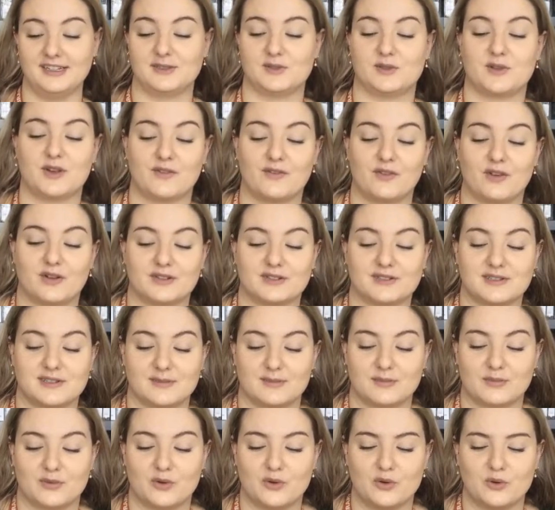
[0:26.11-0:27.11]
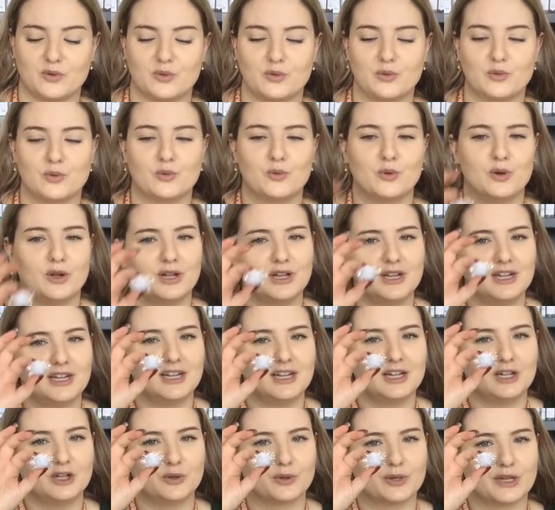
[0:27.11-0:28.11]
So I've got some cool
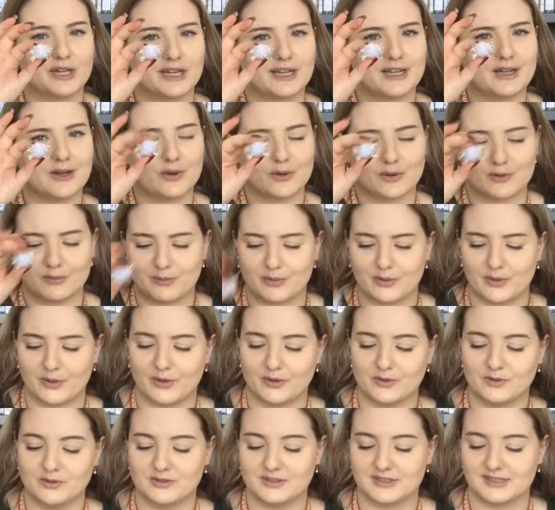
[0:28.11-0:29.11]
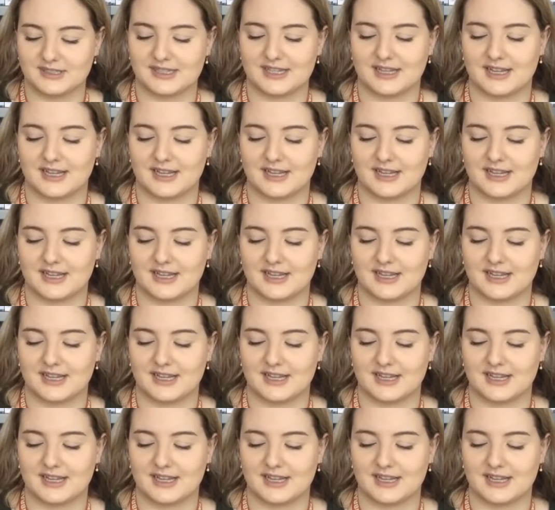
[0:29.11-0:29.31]
looking cotton balls,